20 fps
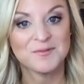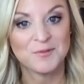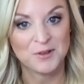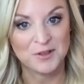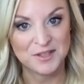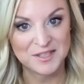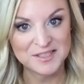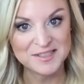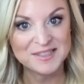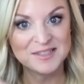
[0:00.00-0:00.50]

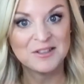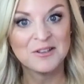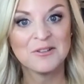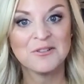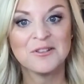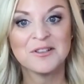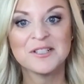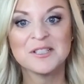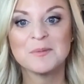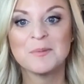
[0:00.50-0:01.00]
for this
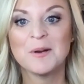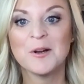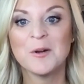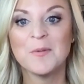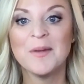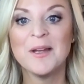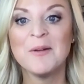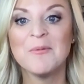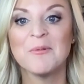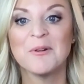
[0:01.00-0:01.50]
little
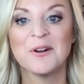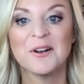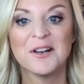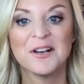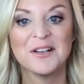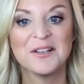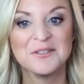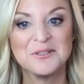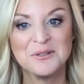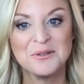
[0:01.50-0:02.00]
experiment, we're
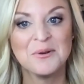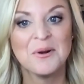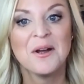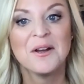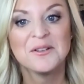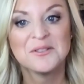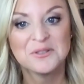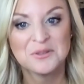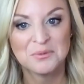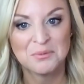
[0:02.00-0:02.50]
gonna do
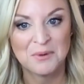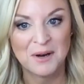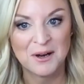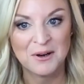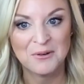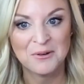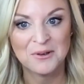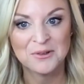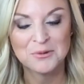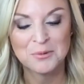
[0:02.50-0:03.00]

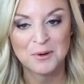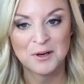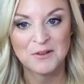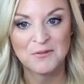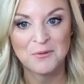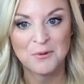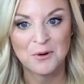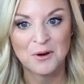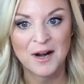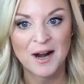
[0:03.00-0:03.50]
12,
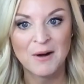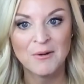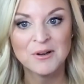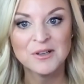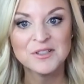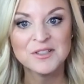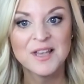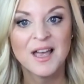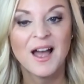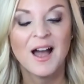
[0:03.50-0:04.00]
24
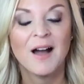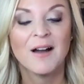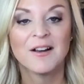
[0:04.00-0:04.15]
hours.